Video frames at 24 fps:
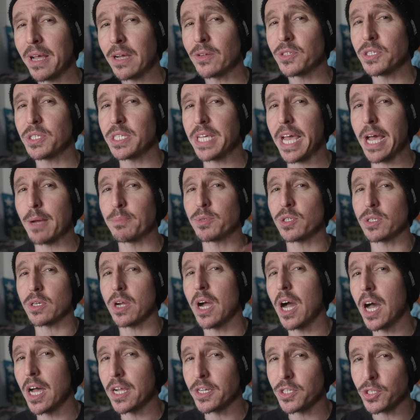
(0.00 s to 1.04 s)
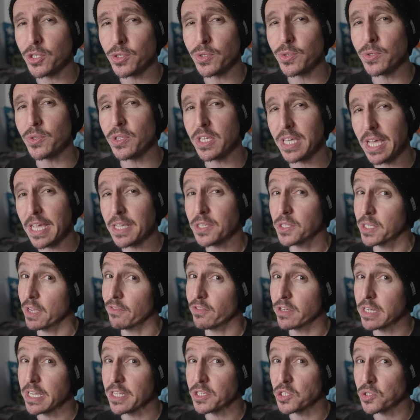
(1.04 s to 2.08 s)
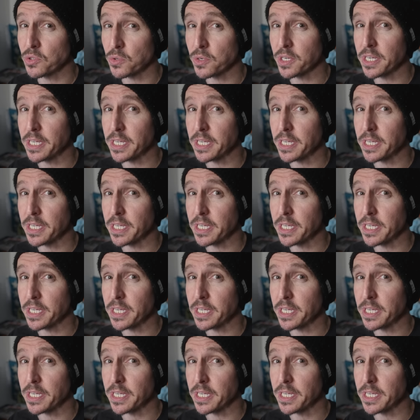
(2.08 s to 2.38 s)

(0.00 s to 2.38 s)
mount adapter onto the a7S